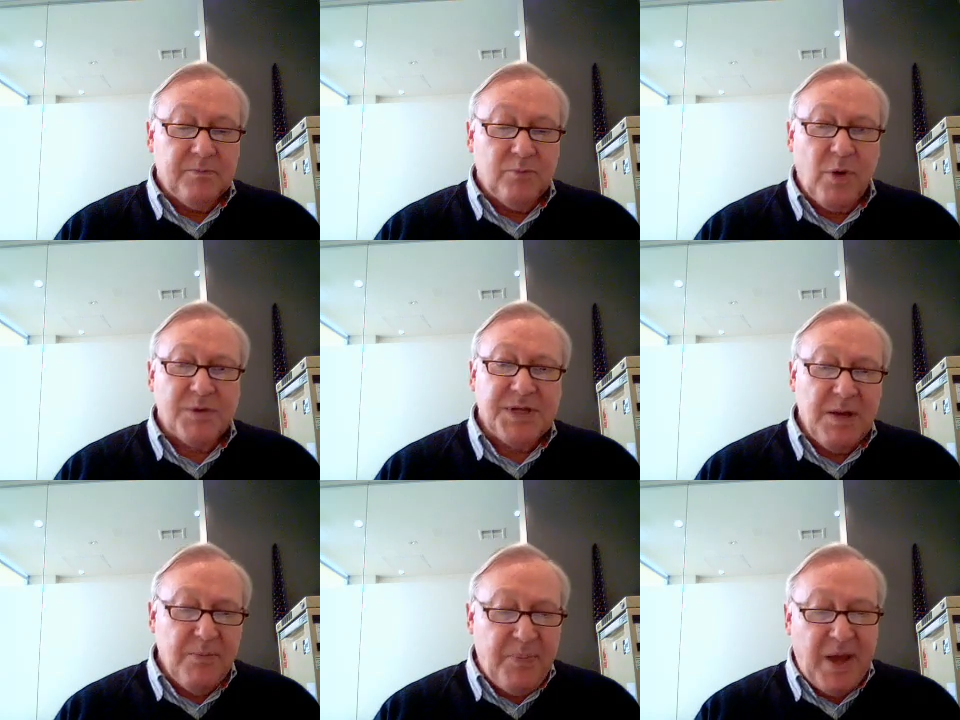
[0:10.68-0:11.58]
what was the
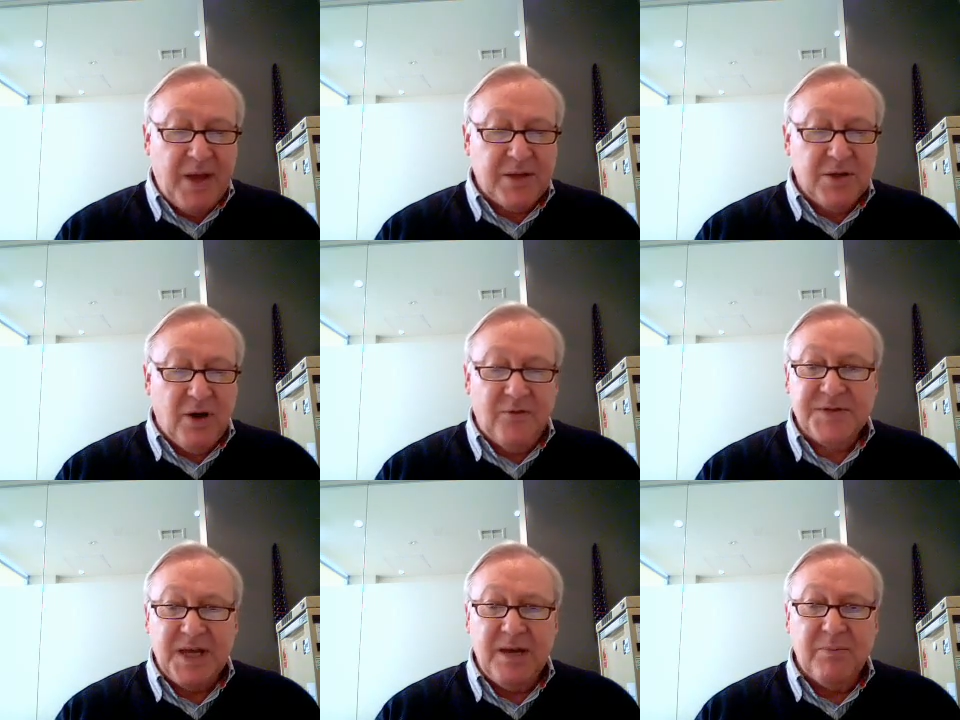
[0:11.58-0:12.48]
impact of
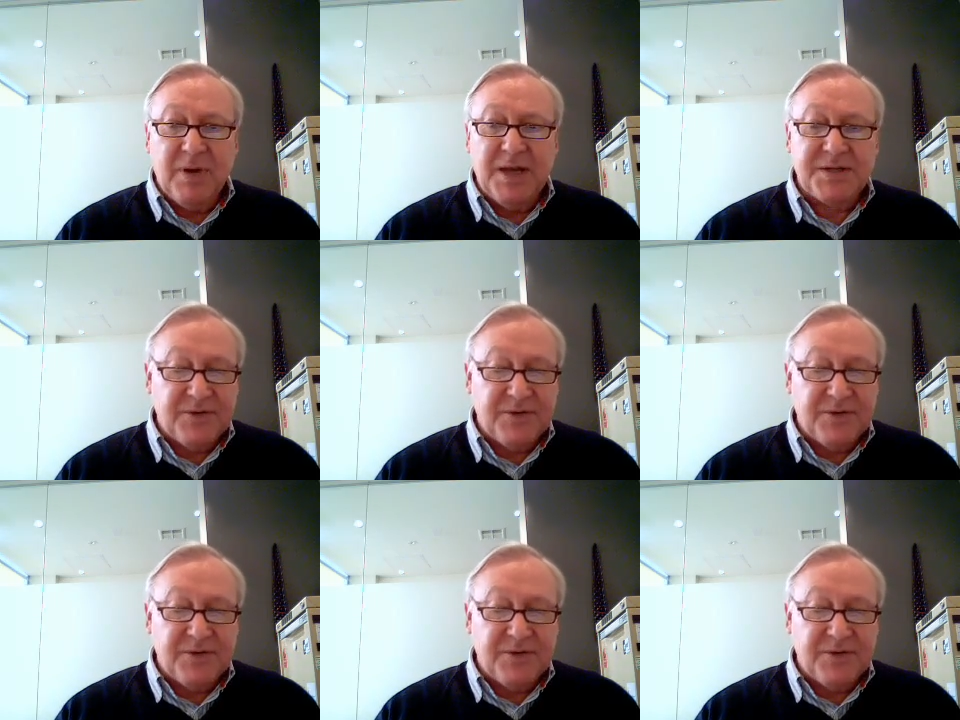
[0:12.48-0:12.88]
San Blas